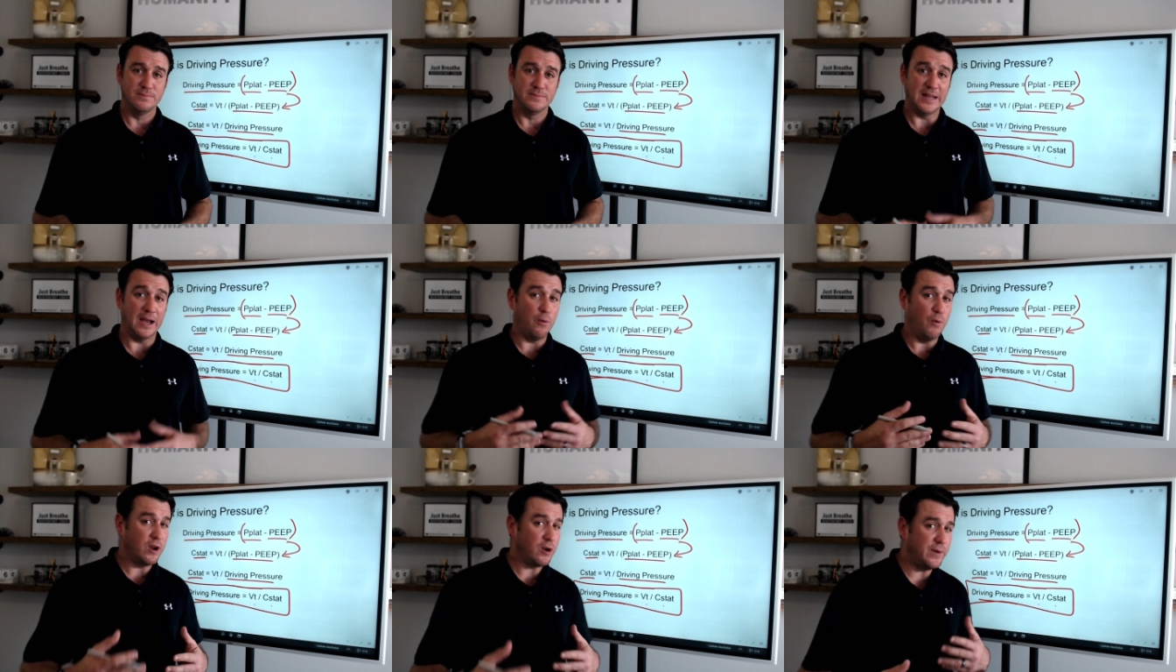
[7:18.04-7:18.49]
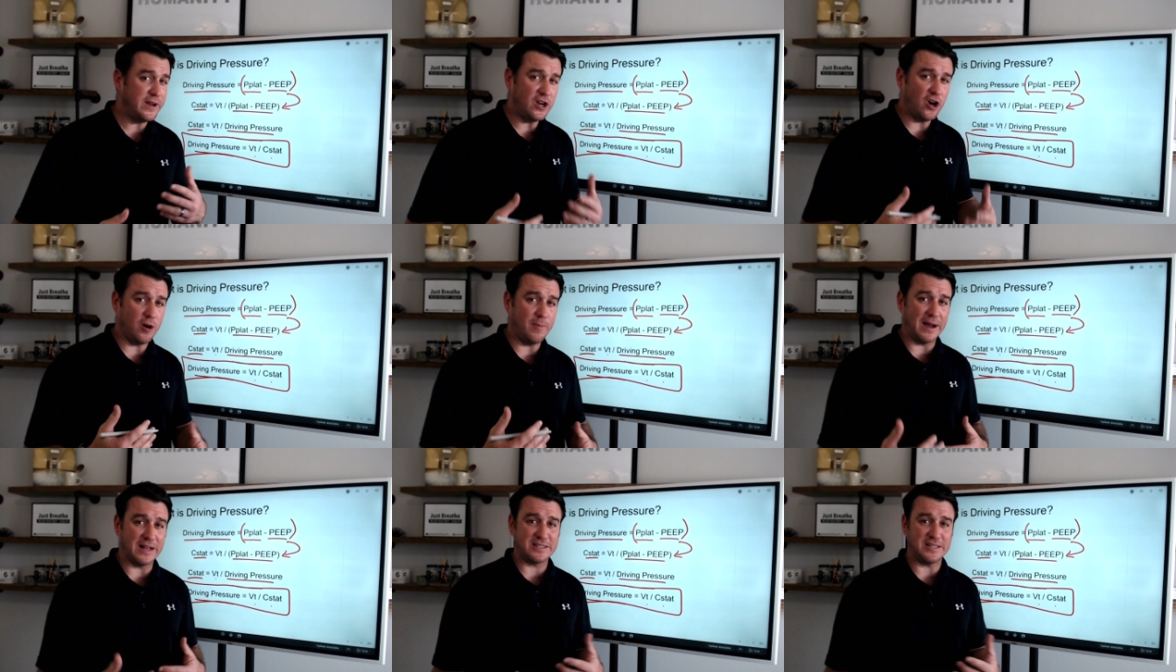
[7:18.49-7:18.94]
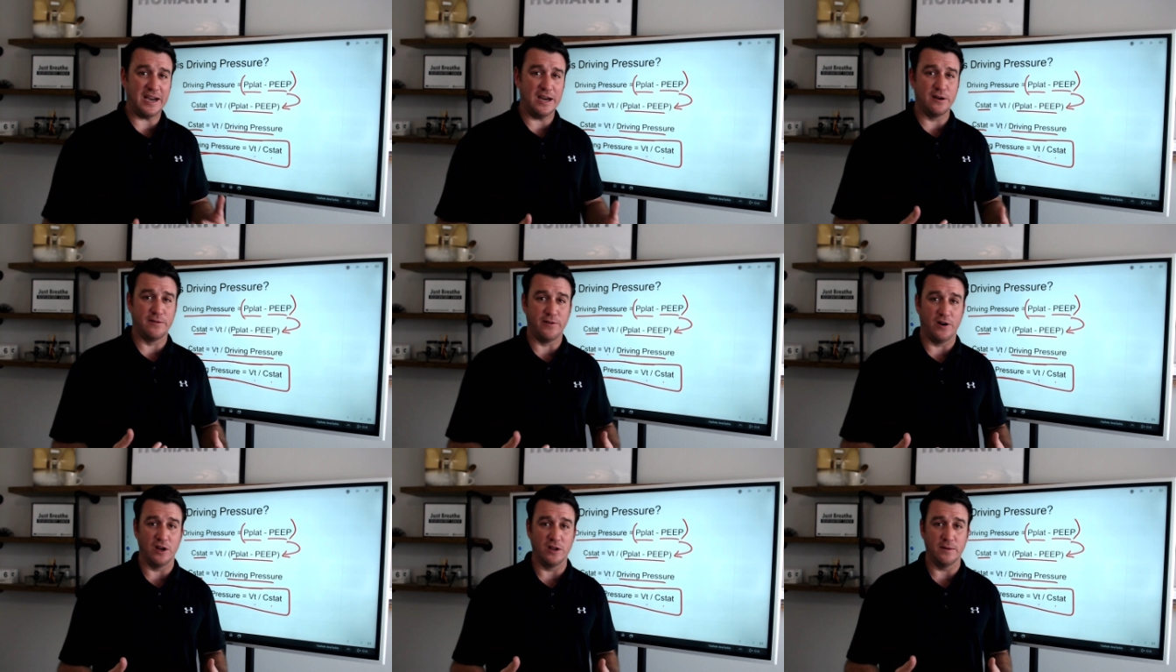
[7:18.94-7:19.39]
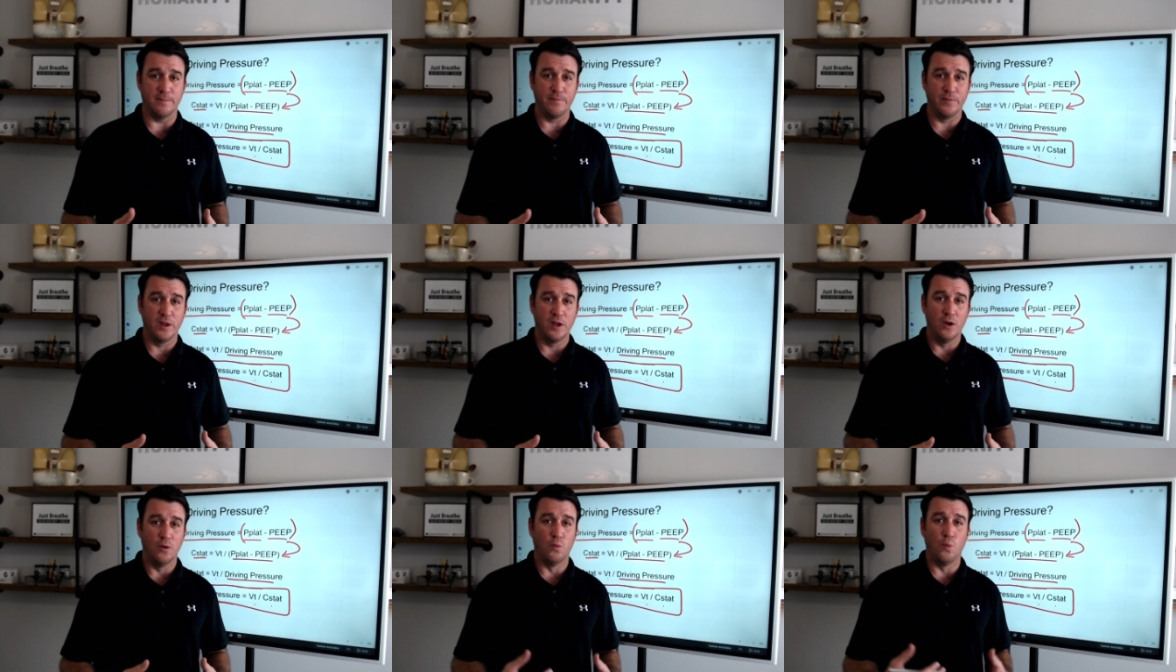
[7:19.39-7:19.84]
Now, what do we know about tidal volume?
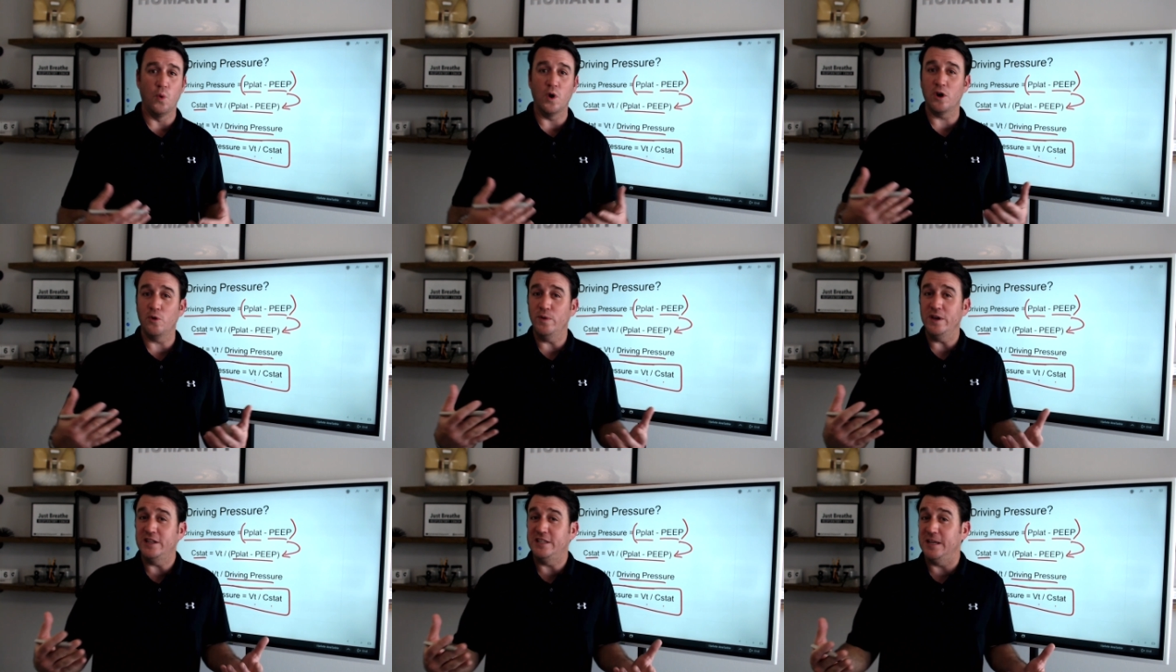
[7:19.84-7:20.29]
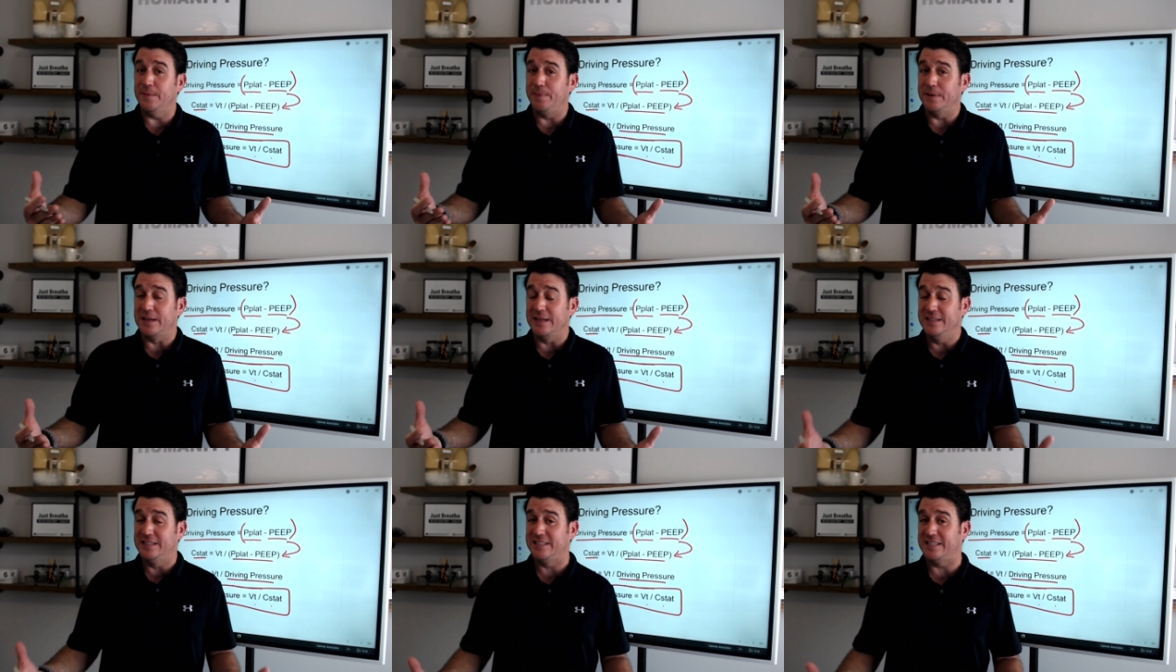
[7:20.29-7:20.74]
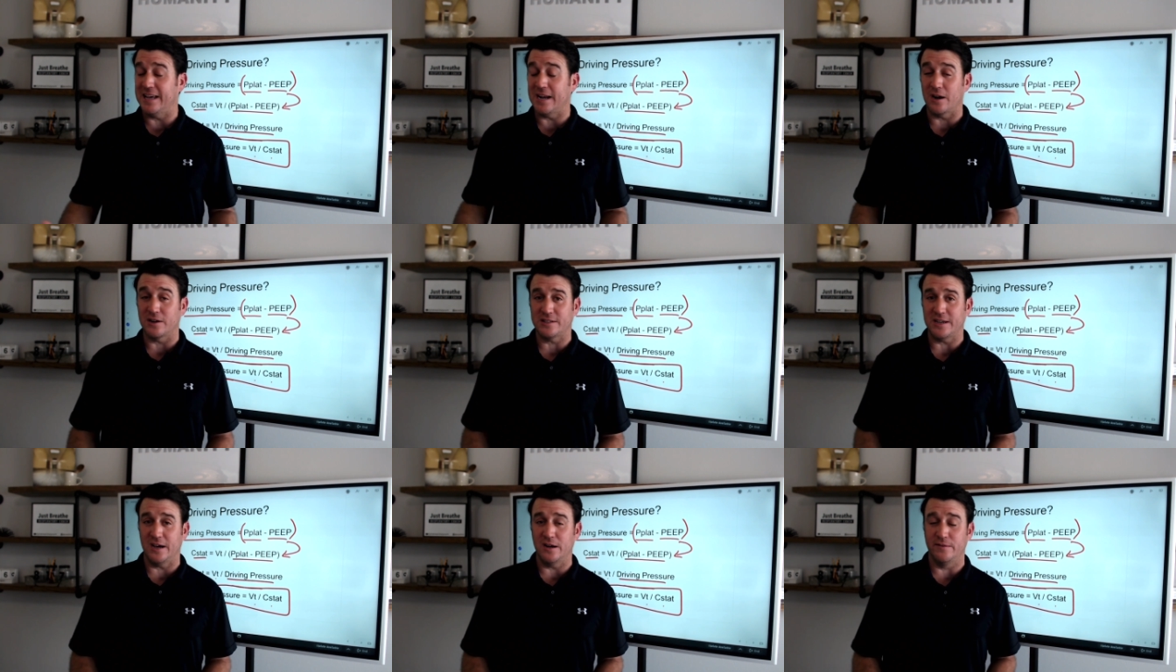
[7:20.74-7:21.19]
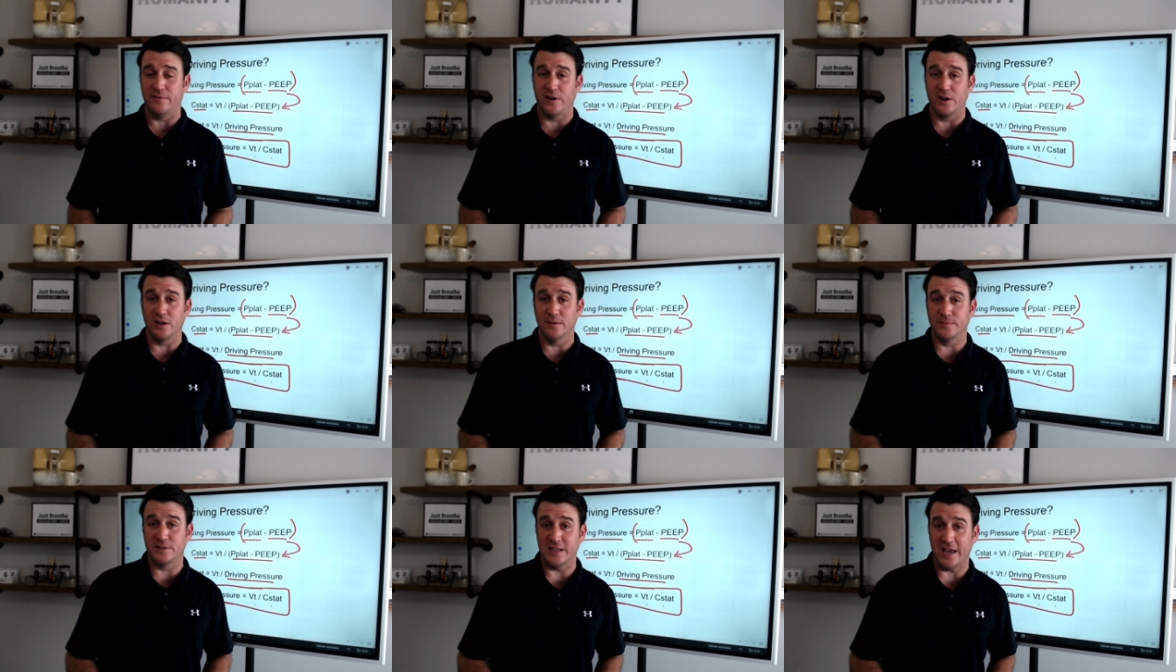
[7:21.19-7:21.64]
What do we typically set our tidal
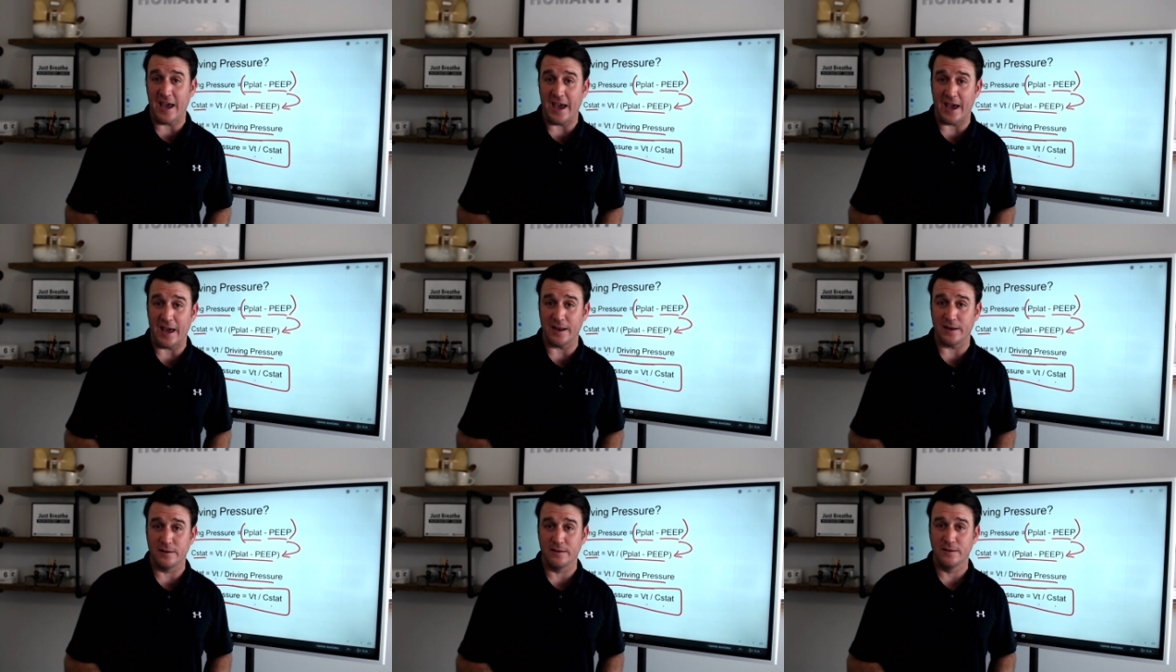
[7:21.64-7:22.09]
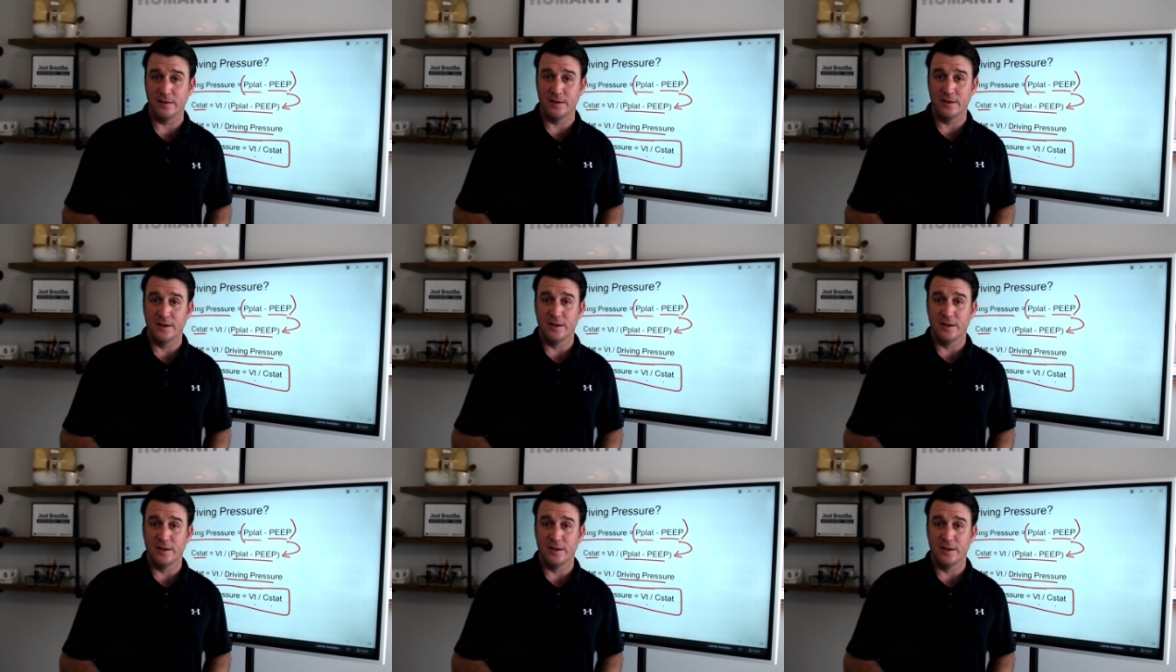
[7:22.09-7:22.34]
volumes at?